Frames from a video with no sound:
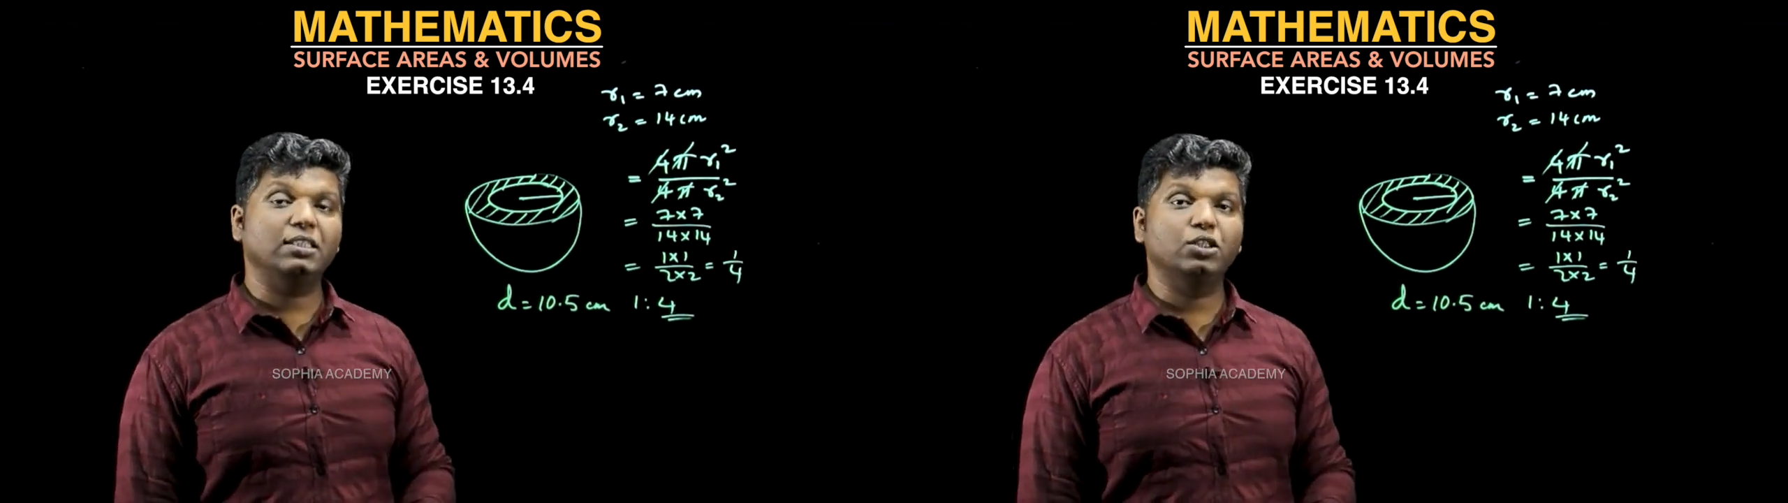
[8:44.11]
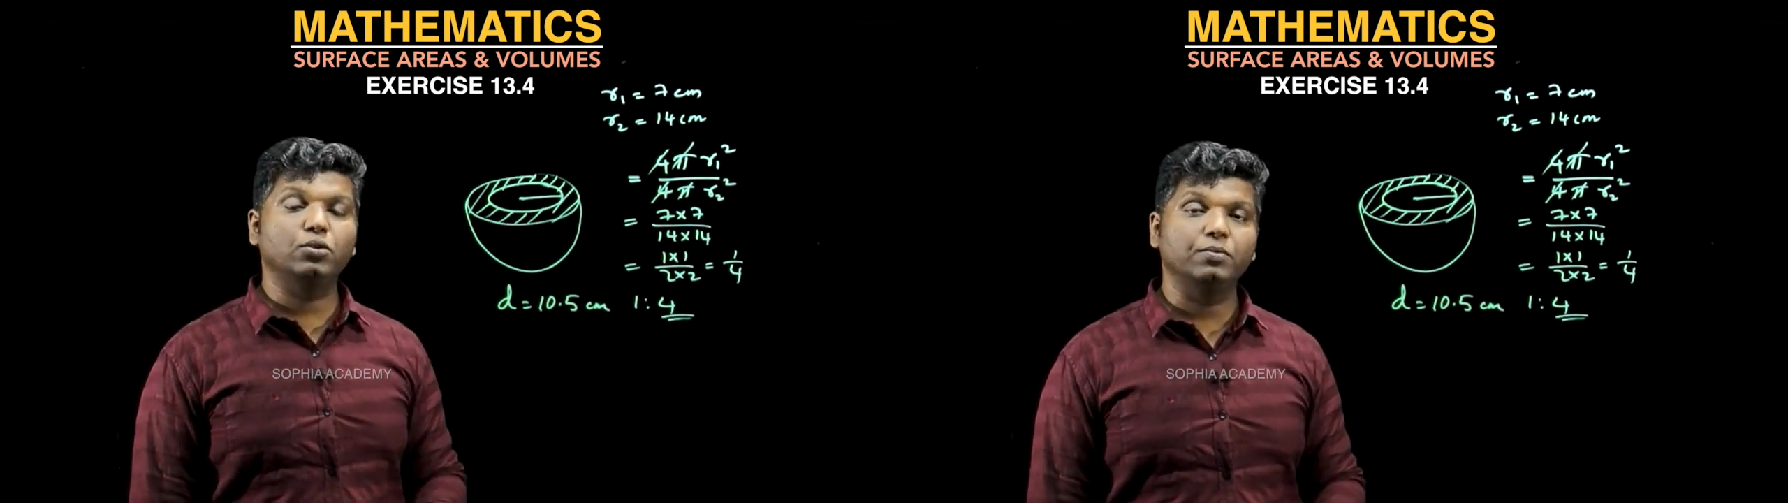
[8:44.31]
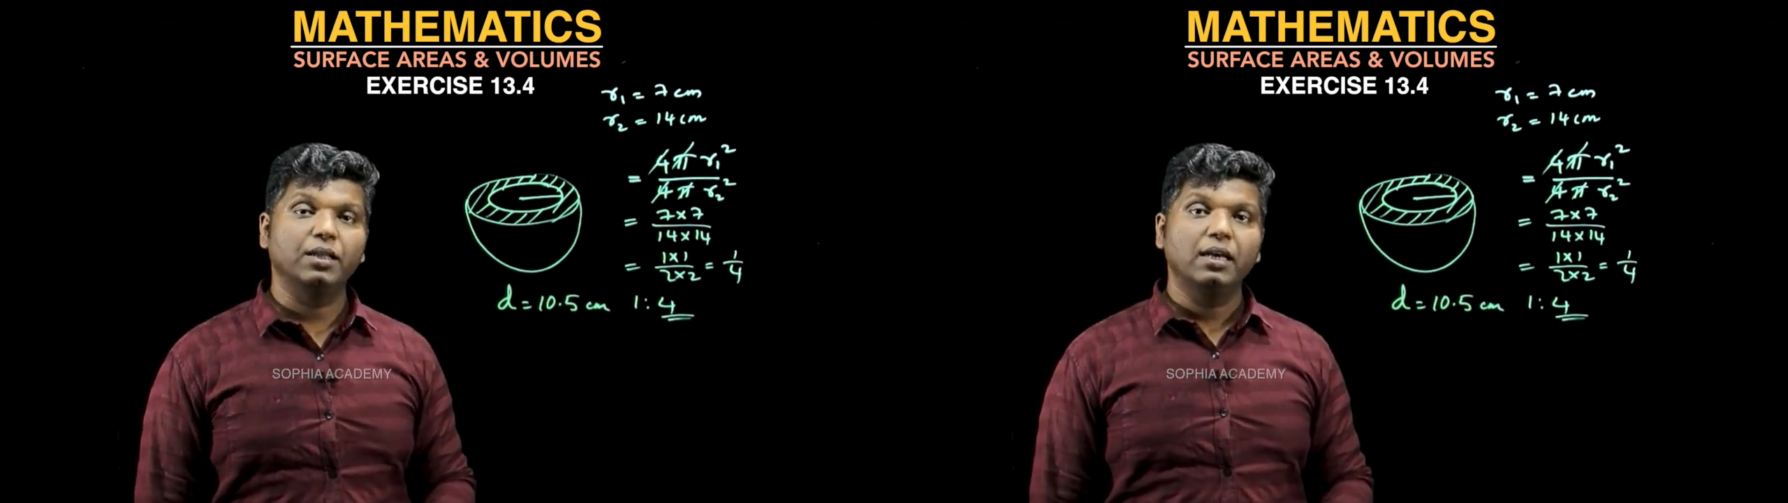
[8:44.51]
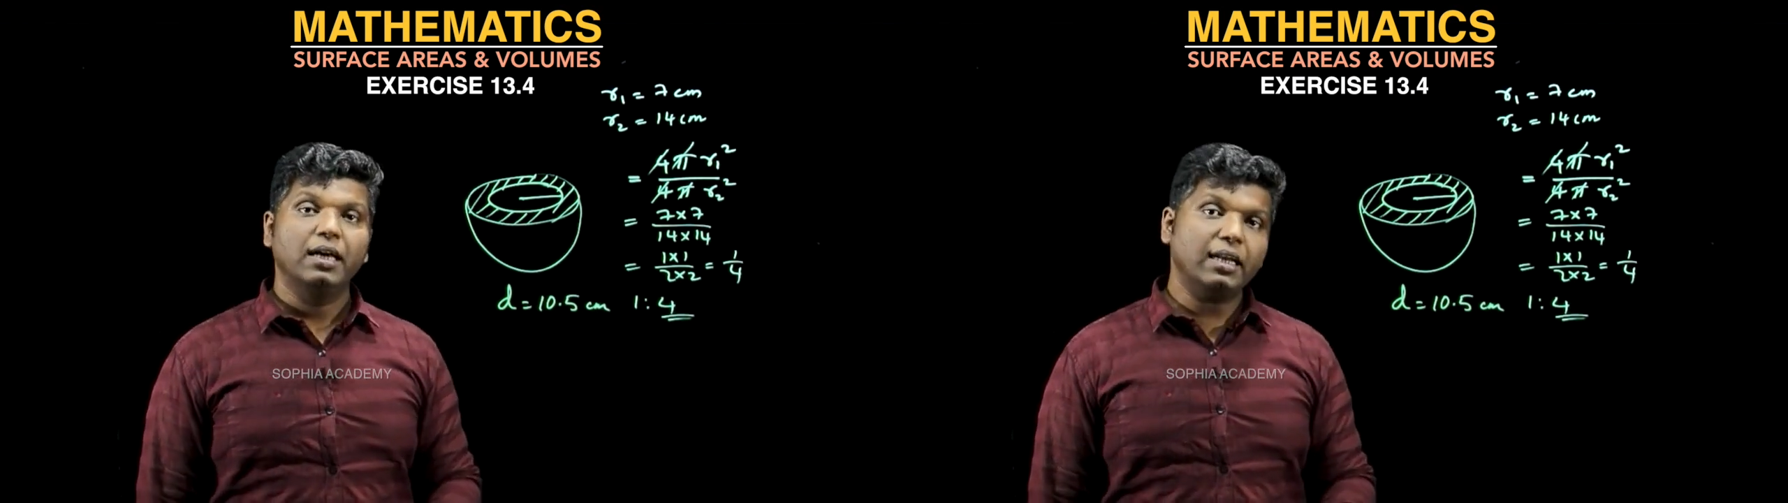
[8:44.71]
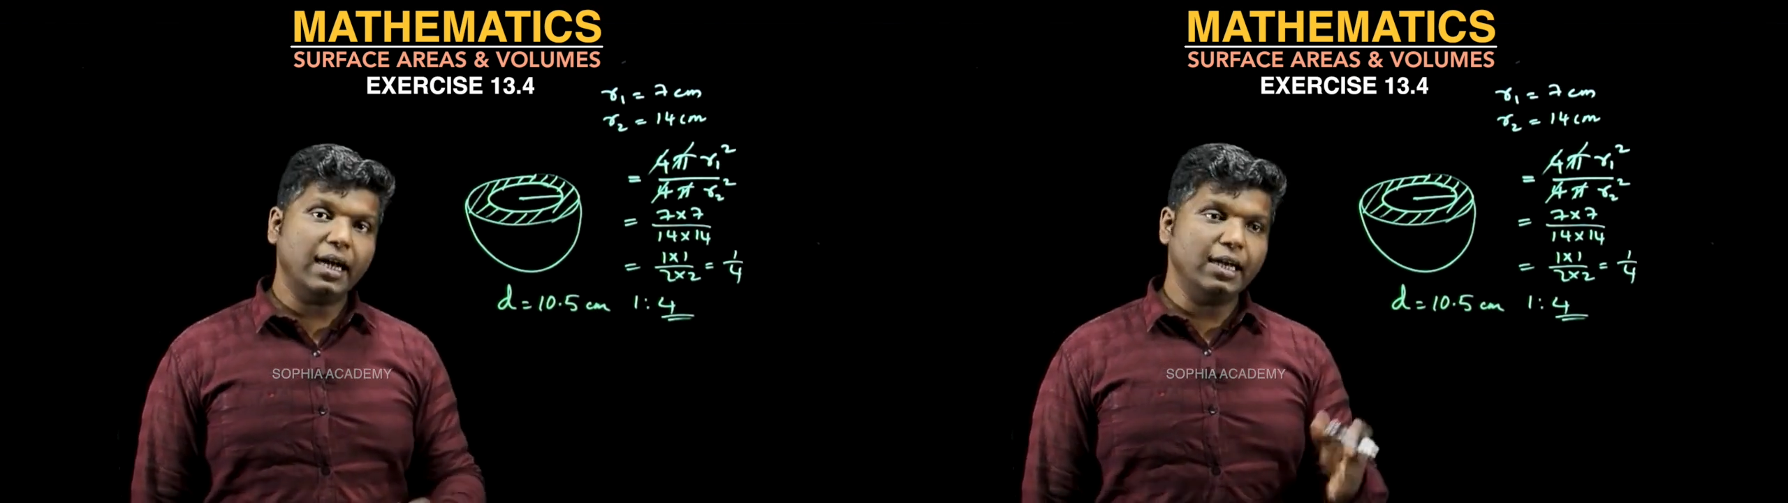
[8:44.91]
this into
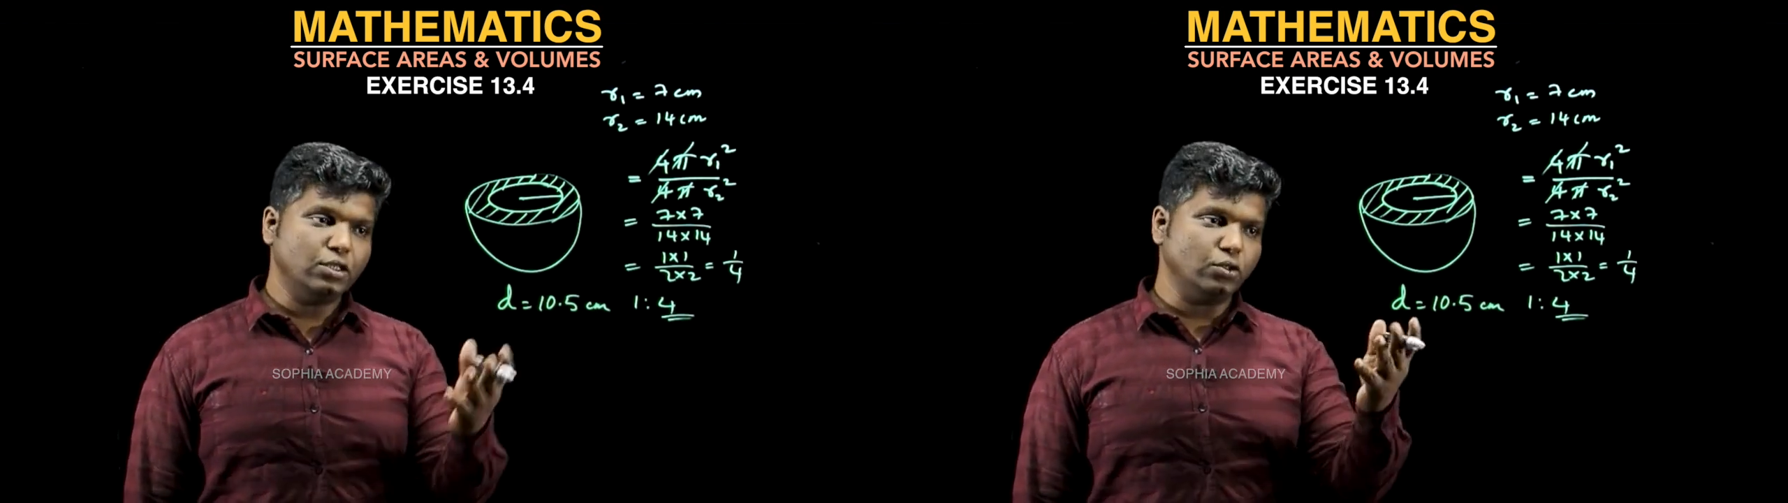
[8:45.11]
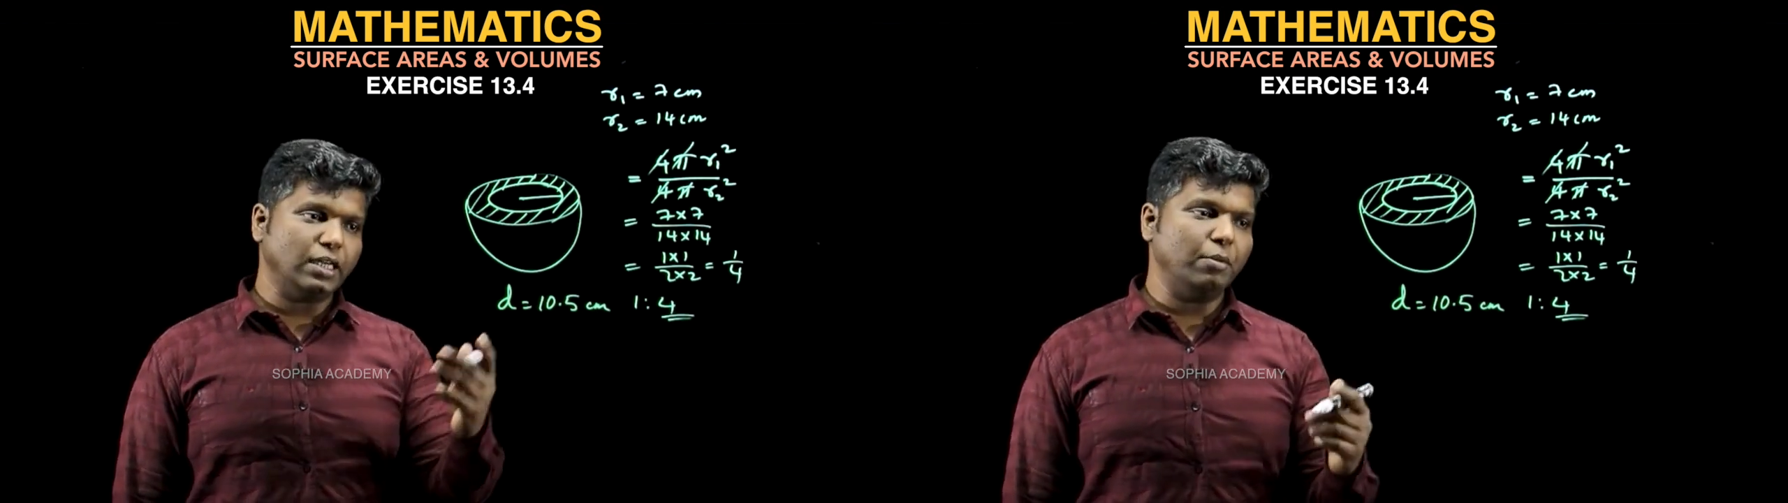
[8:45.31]
radius.